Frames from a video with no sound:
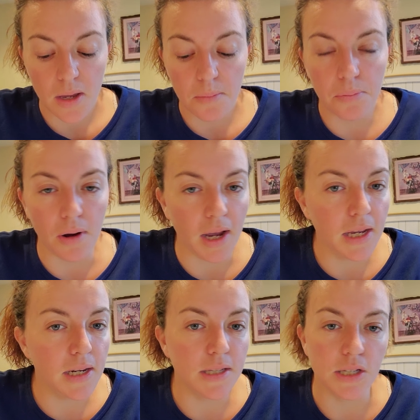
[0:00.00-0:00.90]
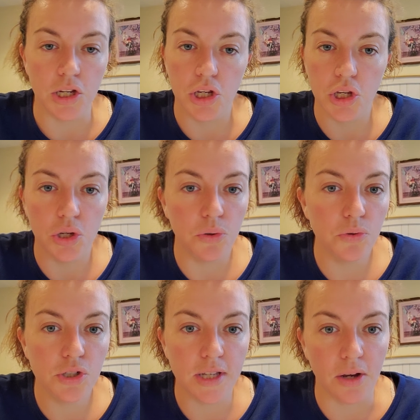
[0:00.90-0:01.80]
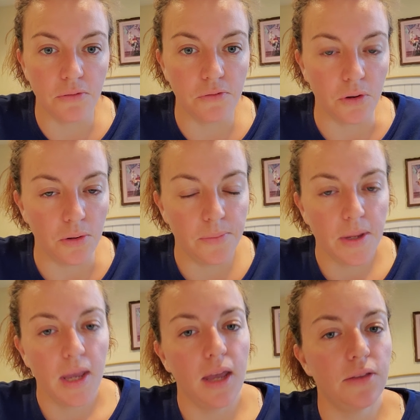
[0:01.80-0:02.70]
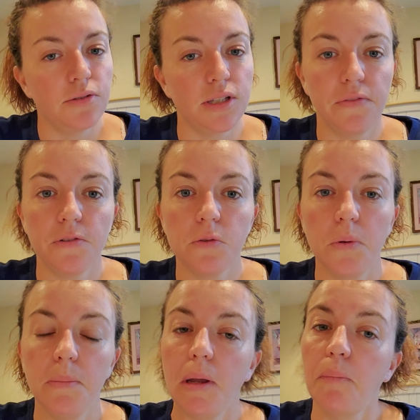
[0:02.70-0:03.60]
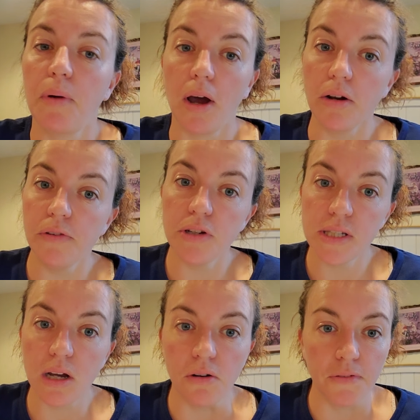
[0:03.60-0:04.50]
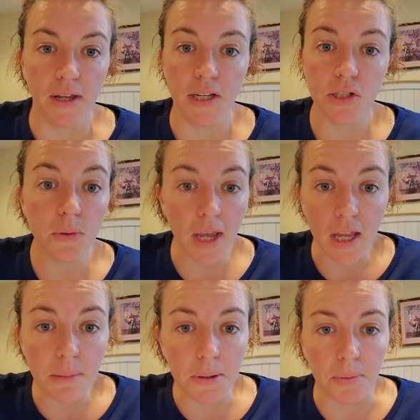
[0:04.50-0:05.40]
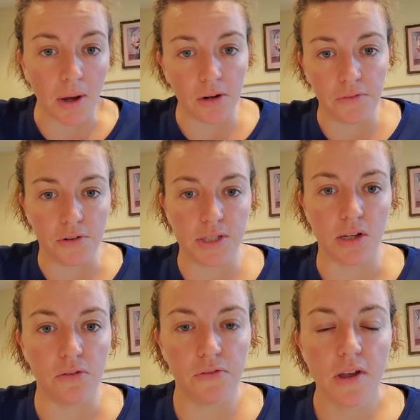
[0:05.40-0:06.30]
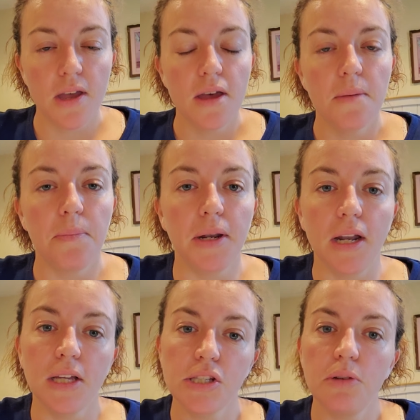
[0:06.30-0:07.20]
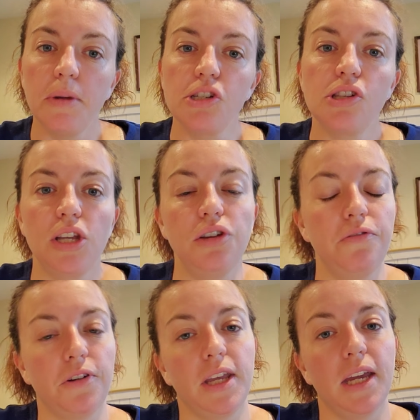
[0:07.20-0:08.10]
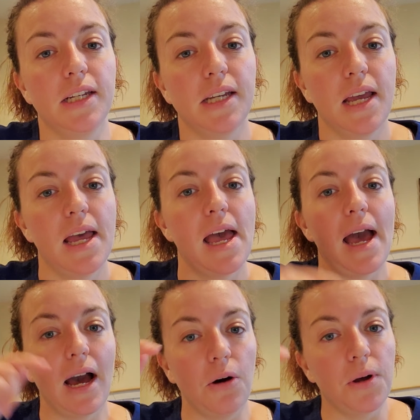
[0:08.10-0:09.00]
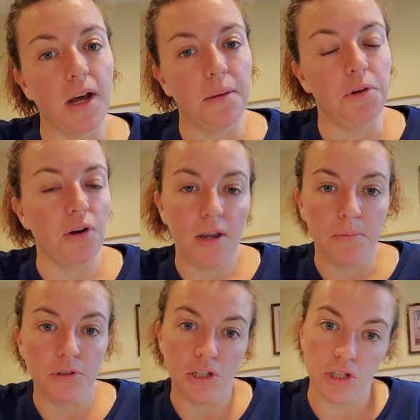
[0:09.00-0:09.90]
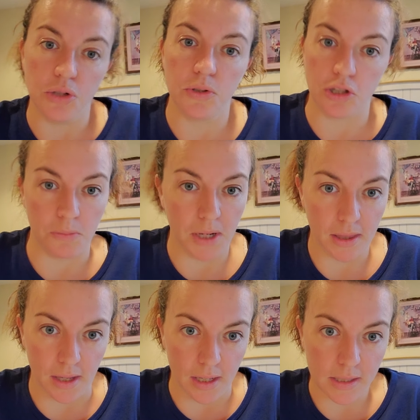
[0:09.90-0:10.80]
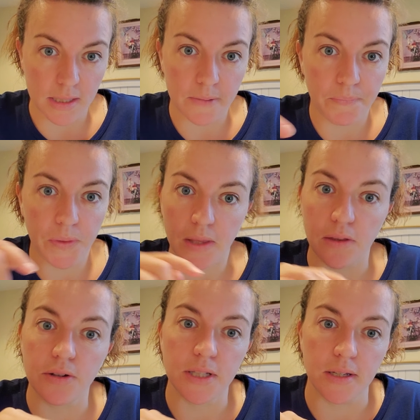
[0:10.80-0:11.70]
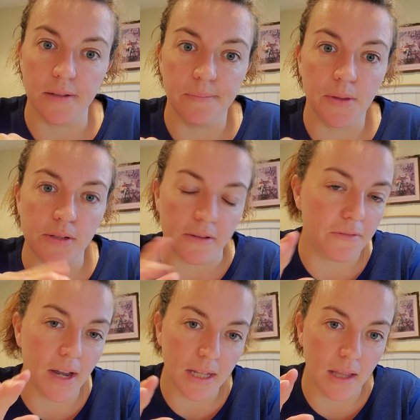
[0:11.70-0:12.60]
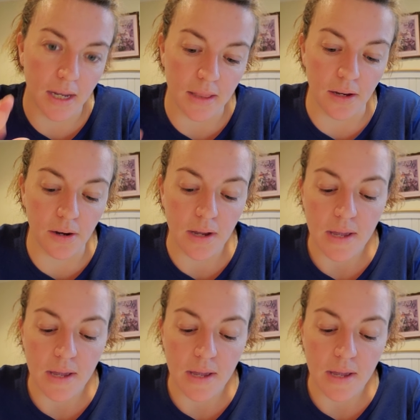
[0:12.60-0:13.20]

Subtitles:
Pride is a huge downfall. And there's a difference between being proud of yourself, and it's okay to be proud of yourself, but not so much that you forget how come you're able to do so many things. There's a fine line there.